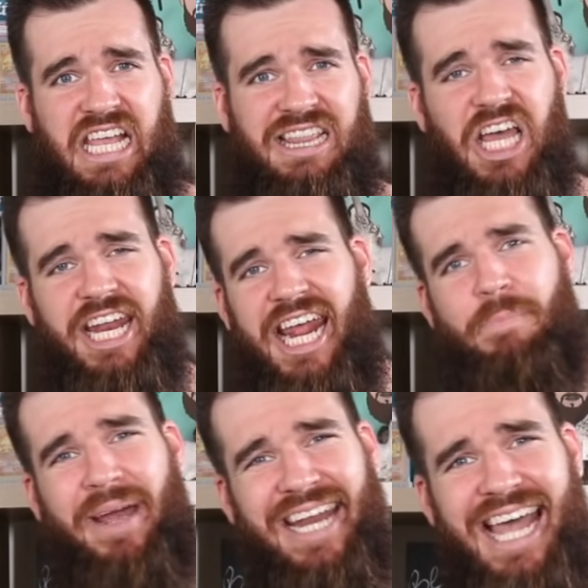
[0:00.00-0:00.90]
Learn how
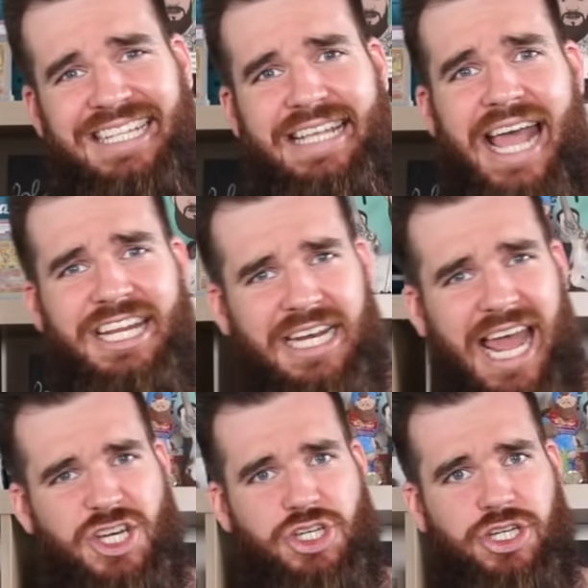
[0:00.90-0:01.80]
to pronounce
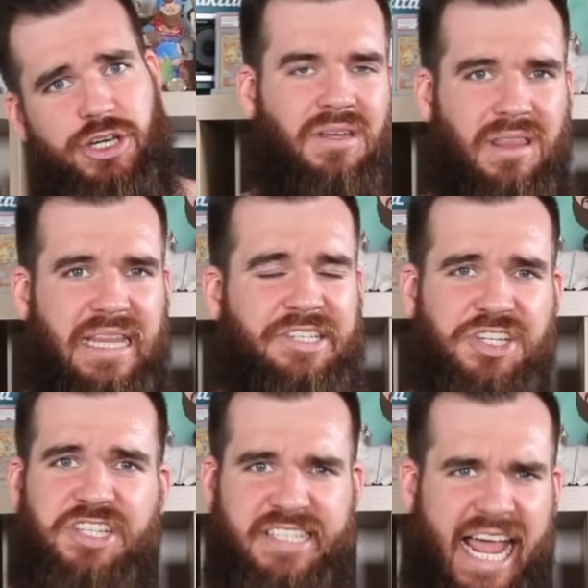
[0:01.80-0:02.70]
English. Let's
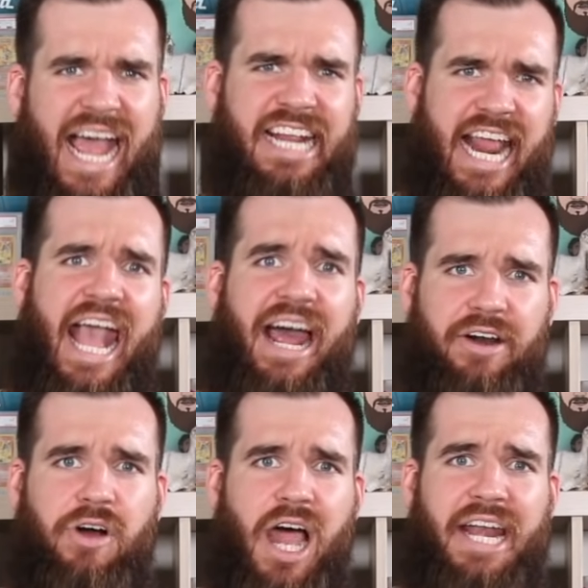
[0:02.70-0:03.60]
just sound it out,
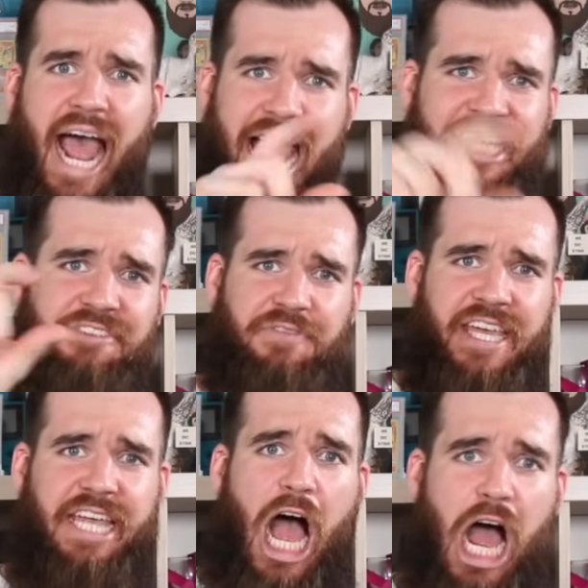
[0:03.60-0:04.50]
alright?
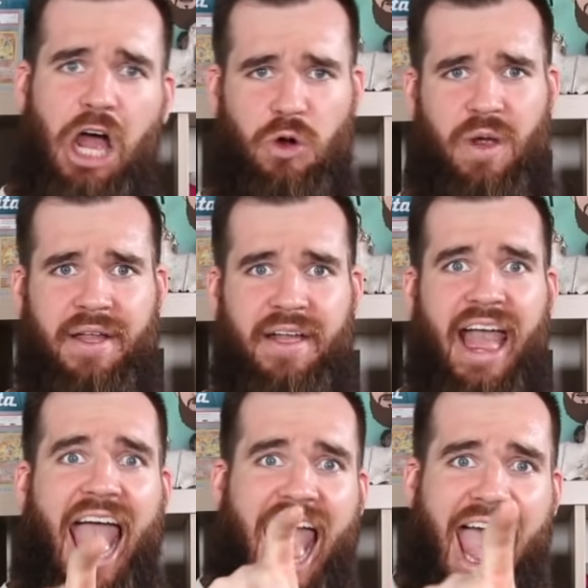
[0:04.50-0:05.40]
A-V-O.
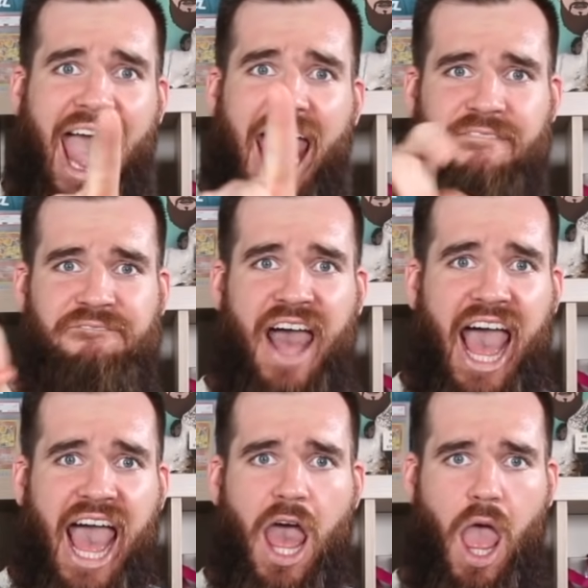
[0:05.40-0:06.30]

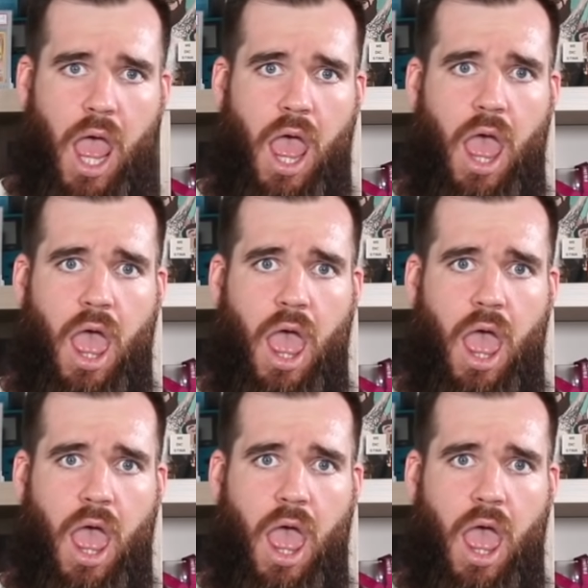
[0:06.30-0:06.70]
Avo.